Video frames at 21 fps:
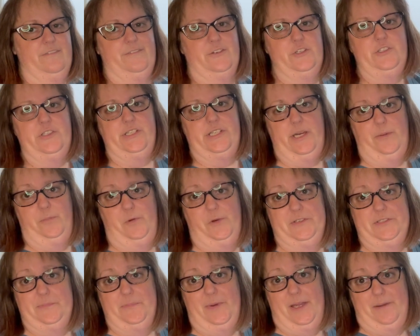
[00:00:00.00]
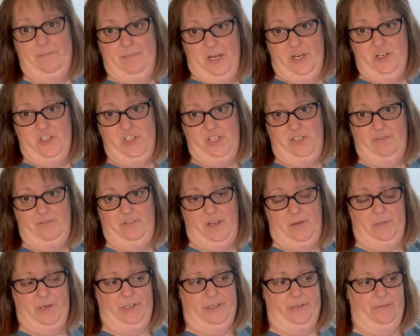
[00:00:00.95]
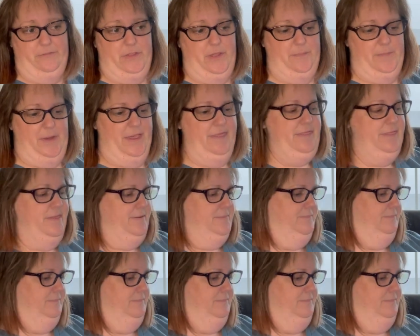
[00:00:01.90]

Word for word: First up was my March fabric of the month.